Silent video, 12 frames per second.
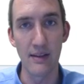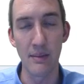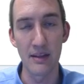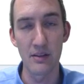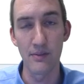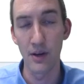That
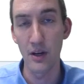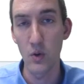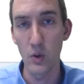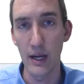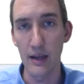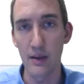makes it very
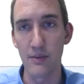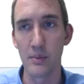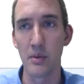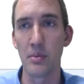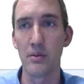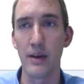quick if
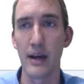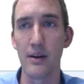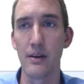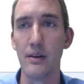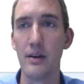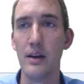I'm a provider.